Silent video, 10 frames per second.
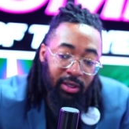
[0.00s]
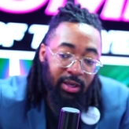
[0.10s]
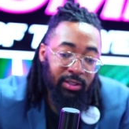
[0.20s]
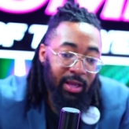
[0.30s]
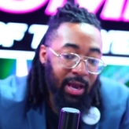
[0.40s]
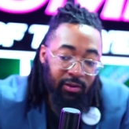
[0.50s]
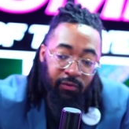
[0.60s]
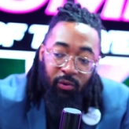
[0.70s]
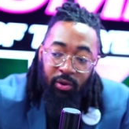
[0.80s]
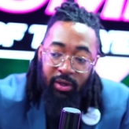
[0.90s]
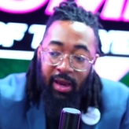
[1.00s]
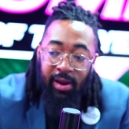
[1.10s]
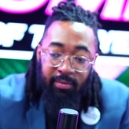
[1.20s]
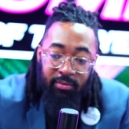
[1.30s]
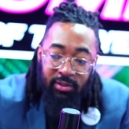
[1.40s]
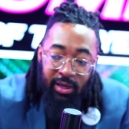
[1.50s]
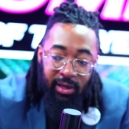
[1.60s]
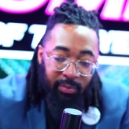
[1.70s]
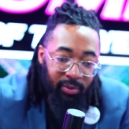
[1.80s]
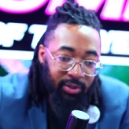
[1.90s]
his last four games, like
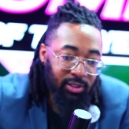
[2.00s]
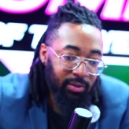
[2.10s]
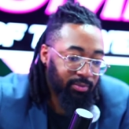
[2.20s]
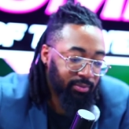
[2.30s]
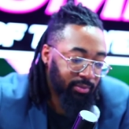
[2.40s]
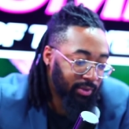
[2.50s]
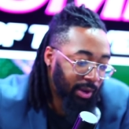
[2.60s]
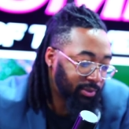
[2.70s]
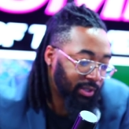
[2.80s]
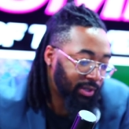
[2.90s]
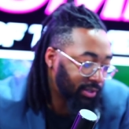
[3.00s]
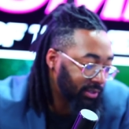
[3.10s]
it puts him up there,